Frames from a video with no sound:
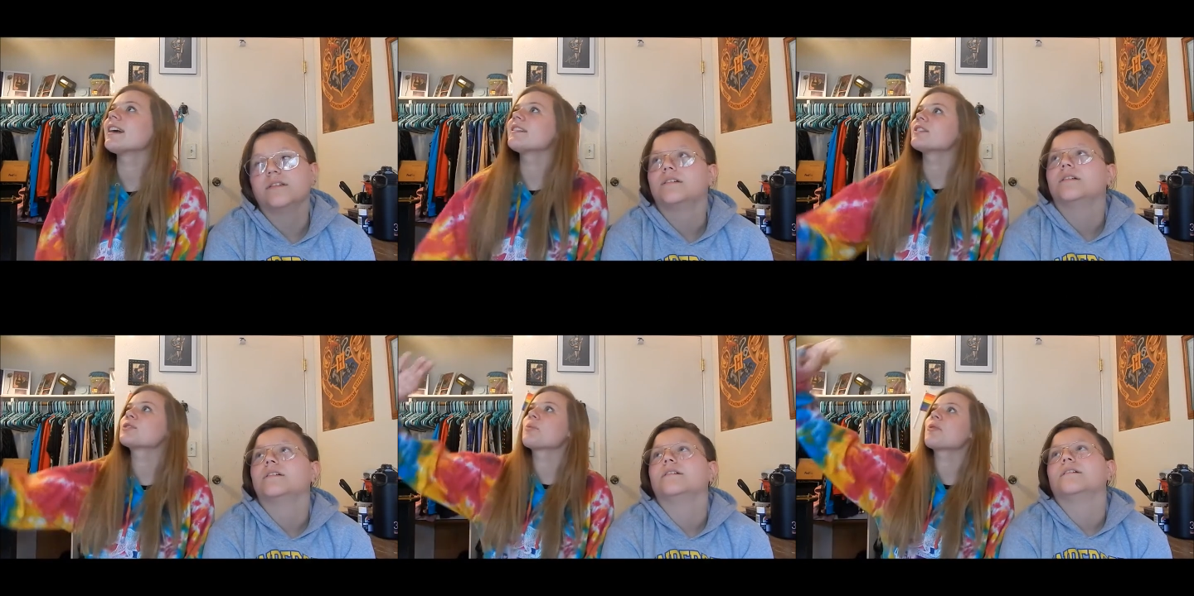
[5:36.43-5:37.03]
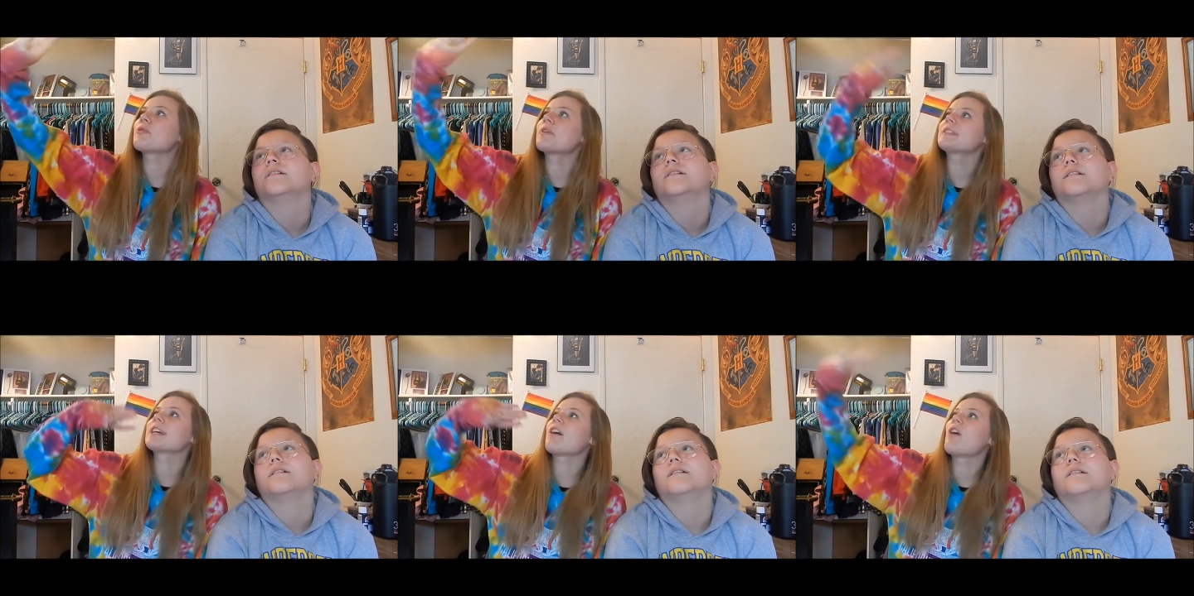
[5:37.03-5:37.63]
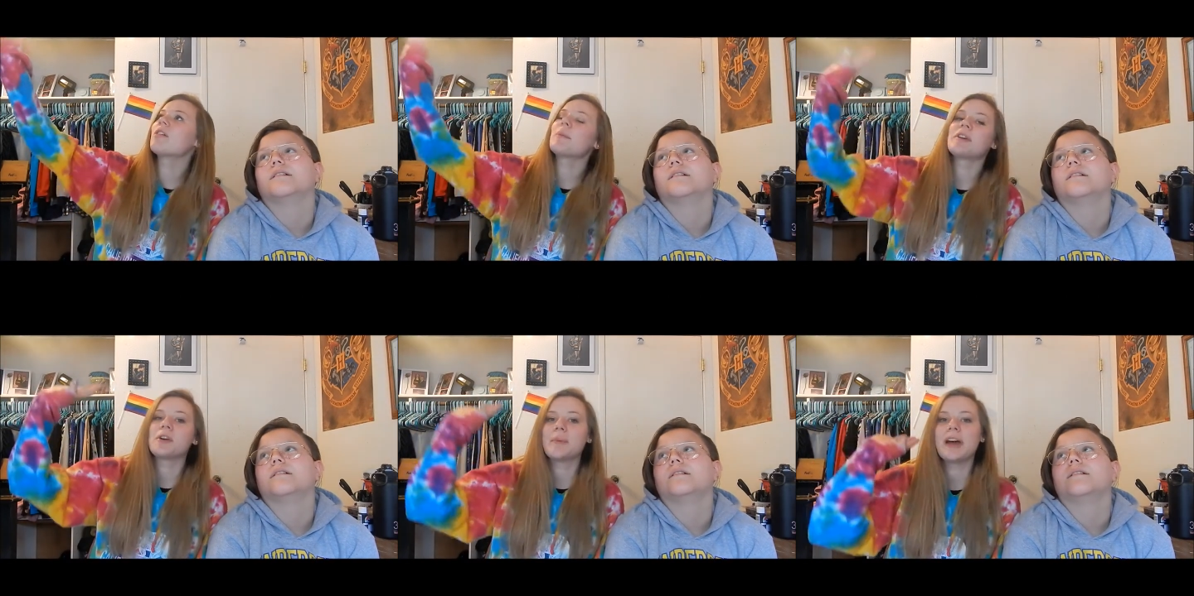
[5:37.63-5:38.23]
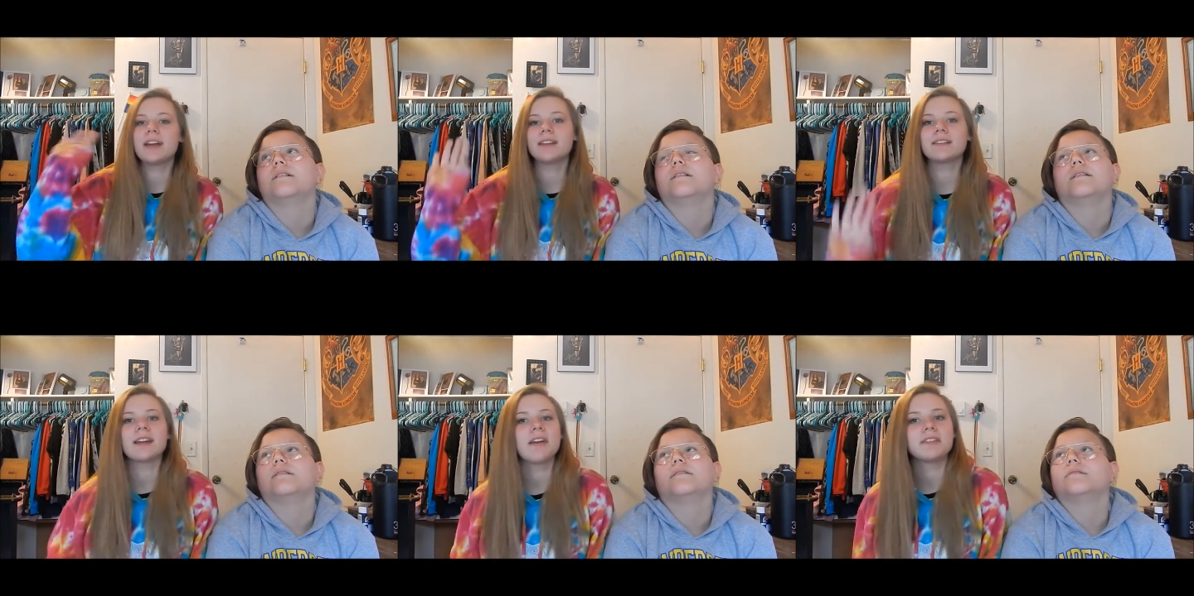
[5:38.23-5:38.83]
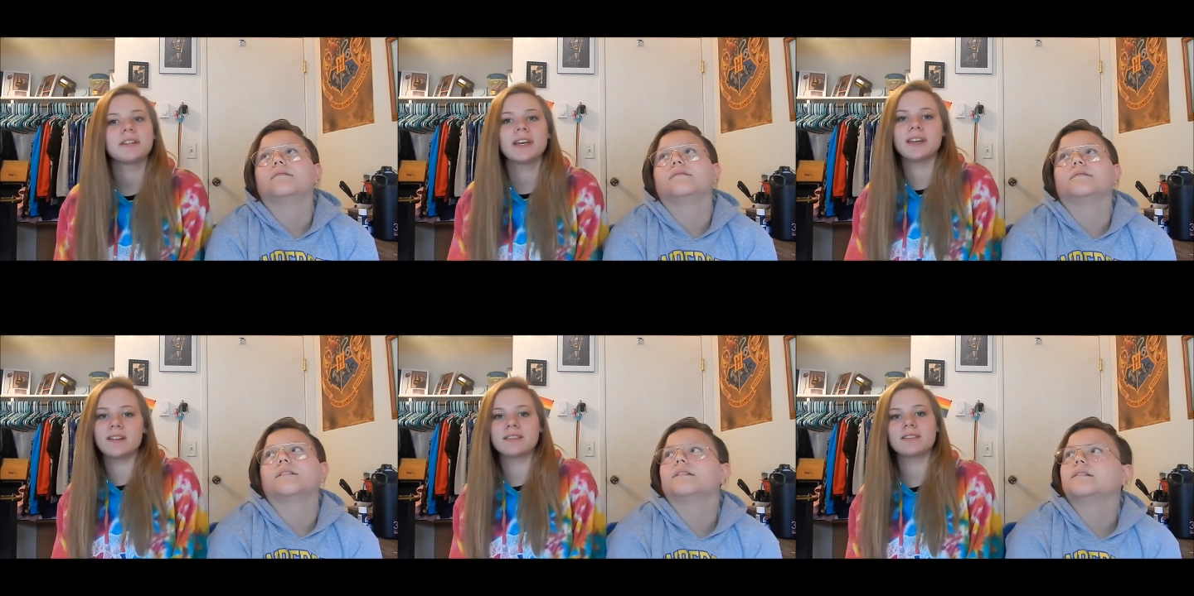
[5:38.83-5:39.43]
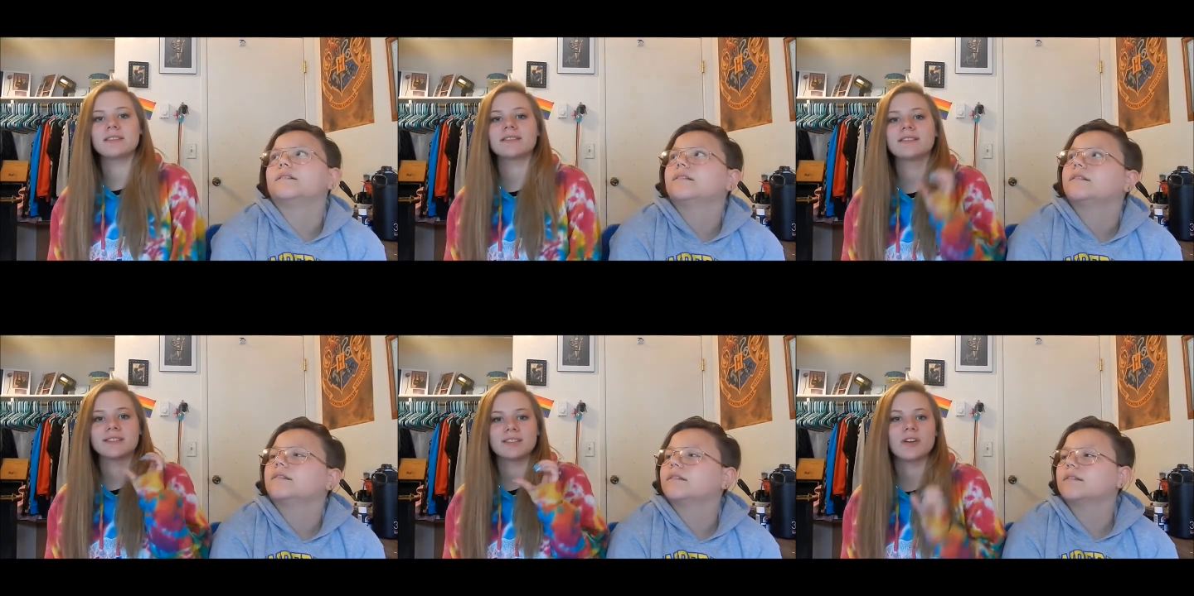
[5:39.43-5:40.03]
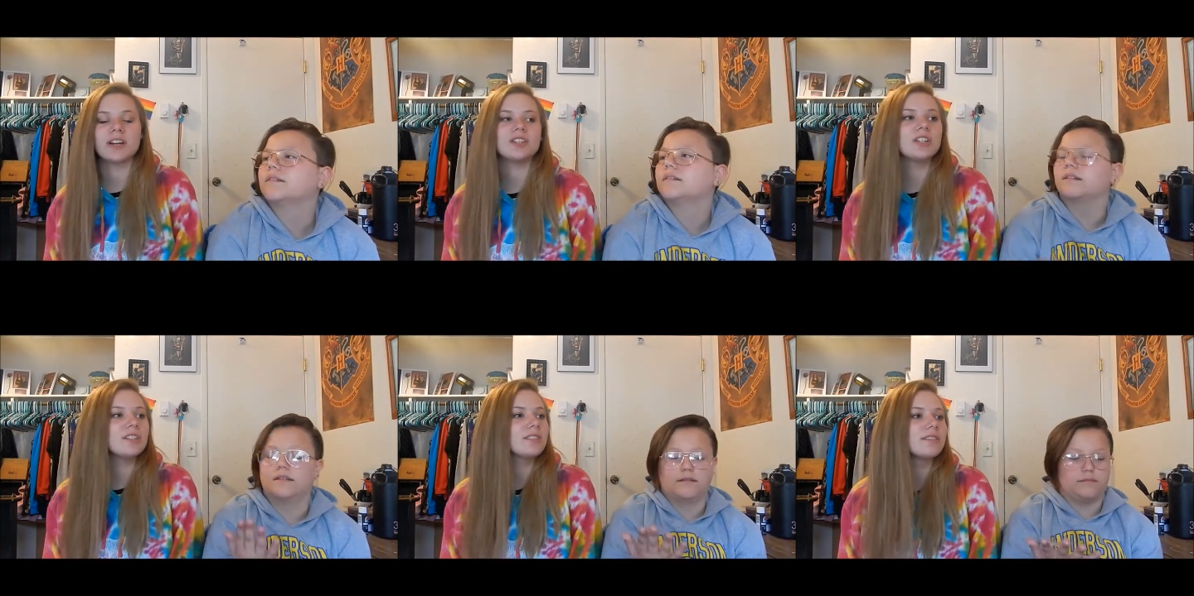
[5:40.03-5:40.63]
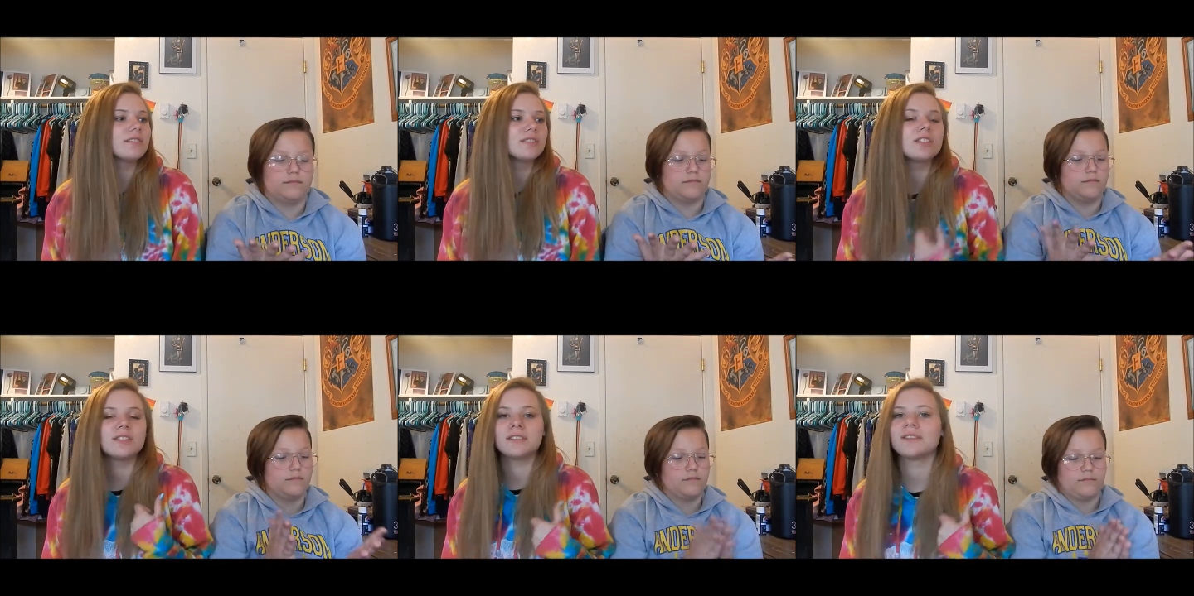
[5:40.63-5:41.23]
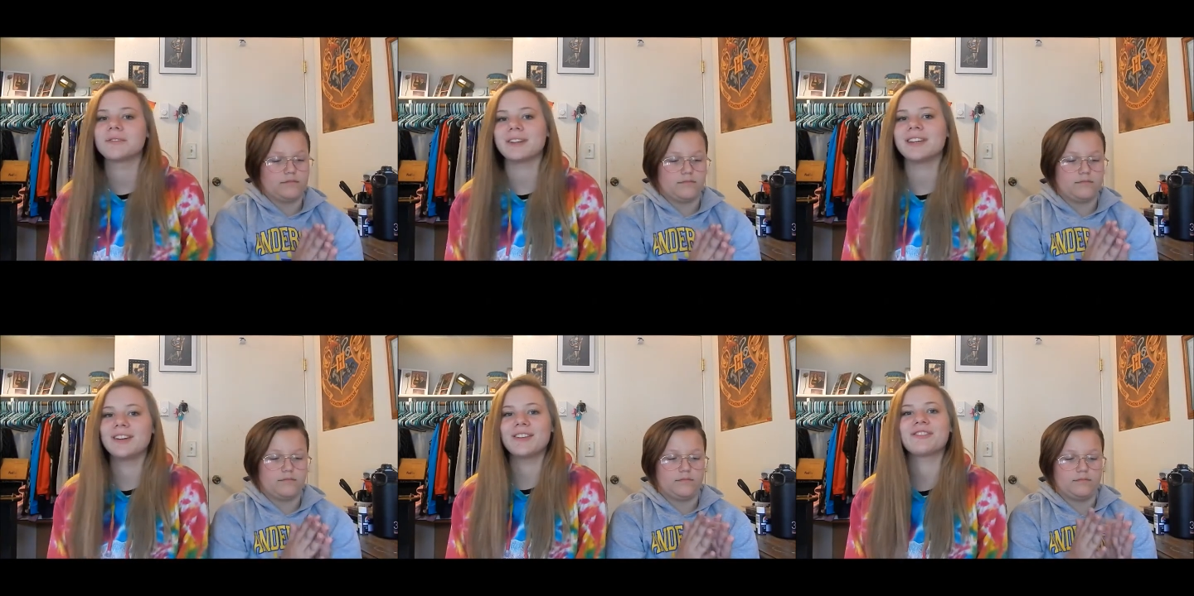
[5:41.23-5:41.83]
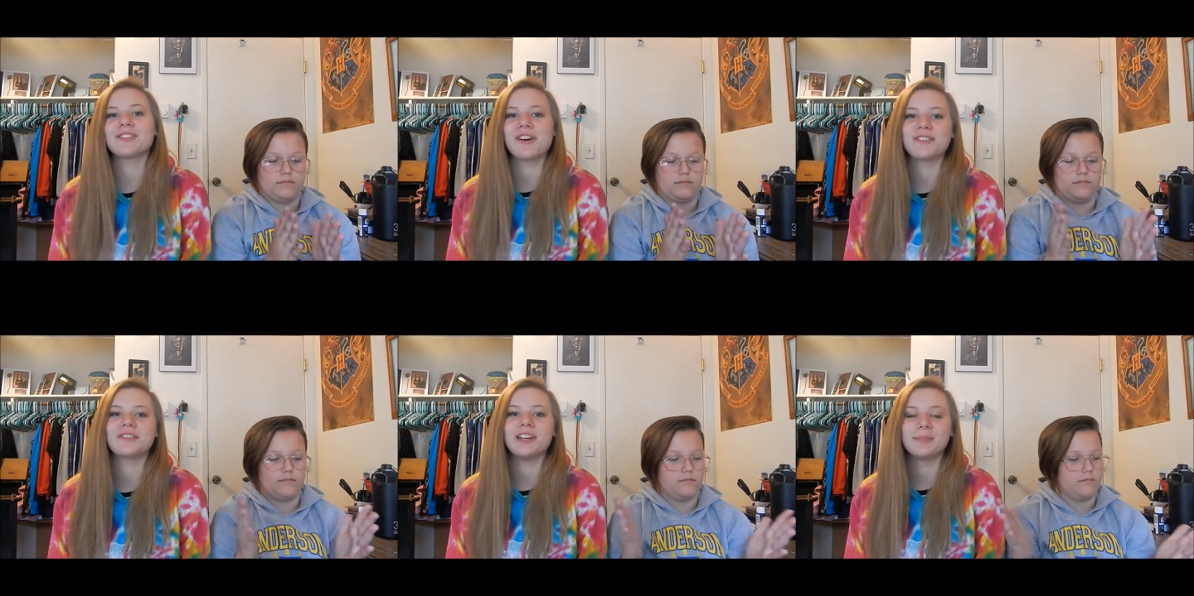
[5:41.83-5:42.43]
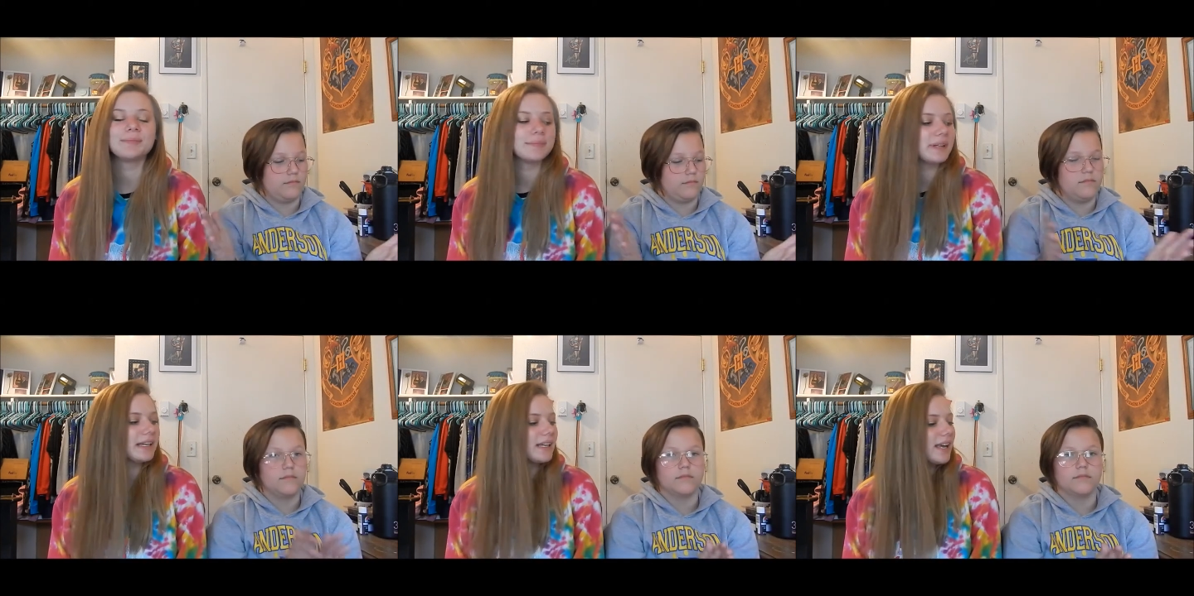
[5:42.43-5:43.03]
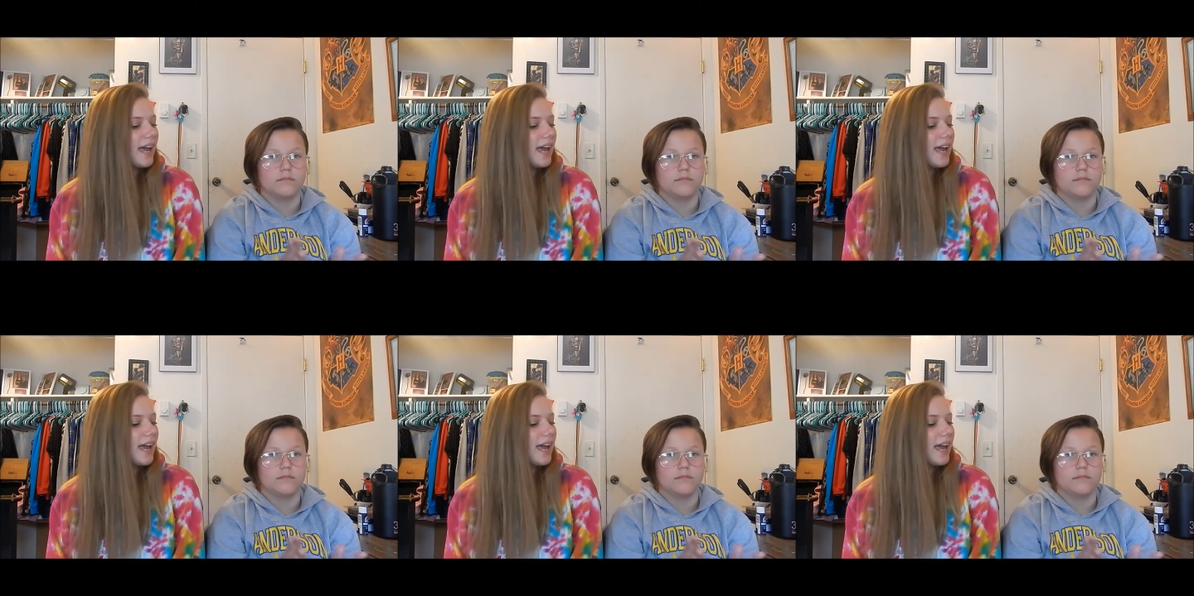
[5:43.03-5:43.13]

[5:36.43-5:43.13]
Speaker 1: Yeah, and there's Polaroids like all up in her bed and everything, and it's it's great. She's she's really good at photography.